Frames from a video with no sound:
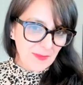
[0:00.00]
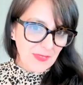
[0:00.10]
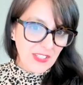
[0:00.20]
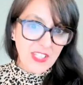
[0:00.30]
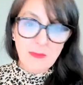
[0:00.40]

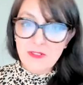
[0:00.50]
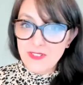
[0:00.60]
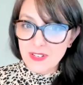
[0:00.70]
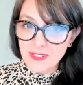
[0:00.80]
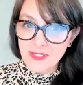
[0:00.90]
Some of
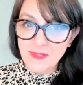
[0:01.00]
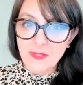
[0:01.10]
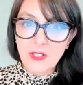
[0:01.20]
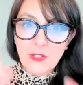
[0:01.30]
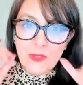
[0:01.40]
us
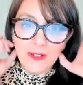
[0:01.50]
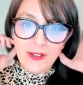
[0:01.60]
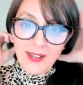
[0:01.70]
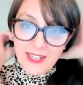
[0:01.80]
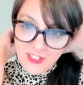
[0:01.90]
who are
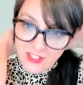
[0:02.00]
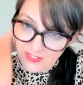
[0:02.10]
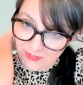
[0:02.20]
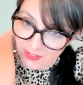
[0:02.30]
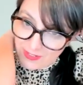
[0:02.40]
high
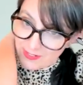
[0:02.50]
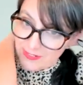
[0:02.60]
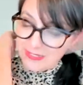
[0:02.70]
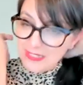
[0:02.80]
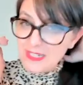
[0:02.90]
achievers,
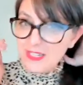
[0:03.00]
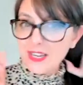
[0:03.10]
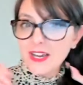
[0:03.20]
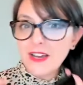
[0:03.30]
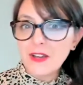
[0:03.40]

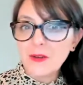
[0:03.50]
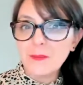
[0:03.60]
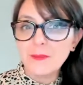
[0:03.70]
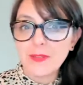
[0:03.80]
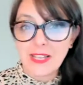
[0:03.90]

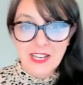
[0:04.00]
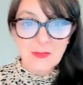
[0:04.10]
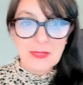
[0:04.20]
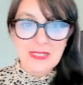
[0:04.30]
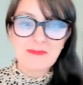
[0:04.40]
like
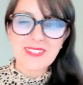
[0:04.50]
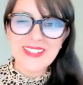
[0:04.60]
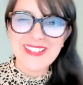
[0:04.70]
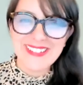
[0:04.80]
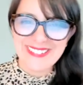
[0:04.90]
me,
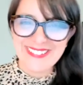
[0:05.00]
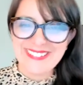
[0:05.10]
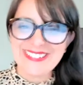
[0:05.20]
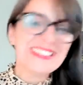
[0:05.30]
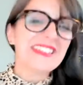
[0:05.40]

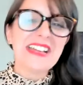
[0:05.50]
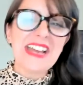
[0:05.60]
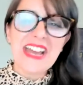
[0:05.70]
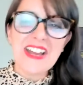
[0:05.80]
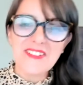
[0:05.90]

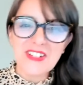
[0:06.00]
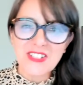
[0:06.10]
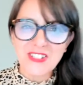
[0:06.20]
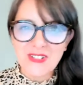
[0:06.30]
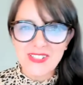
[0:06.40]
have
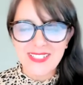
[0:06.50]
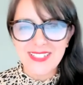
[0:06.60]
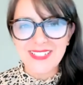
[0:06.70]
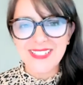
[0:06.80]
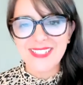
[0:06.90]

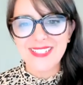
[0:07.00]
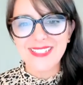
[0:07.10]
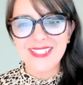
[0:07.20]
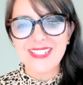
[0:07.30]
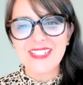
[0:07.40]
associated
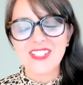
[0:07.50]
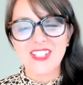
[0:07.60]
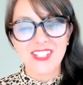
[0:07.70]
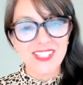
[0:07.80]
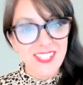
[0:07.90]

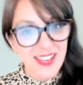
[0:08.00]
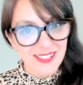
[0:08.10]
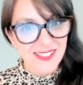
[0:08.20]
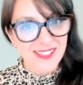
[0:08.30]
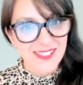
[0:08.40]

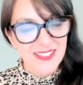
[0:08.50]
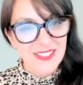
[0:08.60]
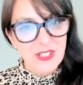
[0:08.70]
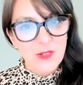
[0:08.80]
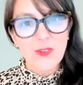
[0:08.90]
success
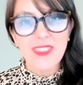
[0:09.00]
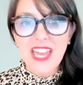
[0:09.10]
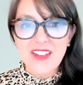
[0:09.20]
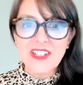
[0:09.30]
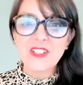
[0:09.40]
with
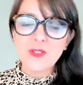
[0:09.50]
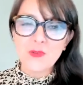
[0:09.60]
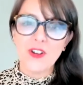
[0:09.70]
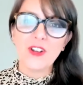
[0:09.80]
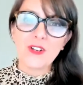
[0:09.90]
having to
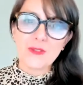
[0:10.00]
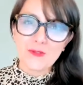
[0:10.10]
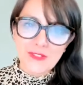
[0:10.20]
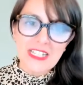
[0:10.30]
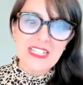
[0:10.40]
work
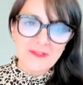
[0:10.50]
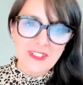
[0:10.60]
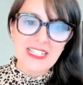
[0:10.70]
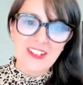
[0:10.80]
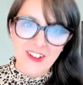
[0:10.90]
really,
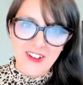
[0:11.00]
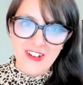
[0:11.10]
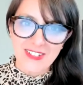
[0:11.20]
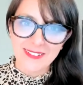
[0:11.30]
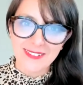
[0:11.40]
really hard.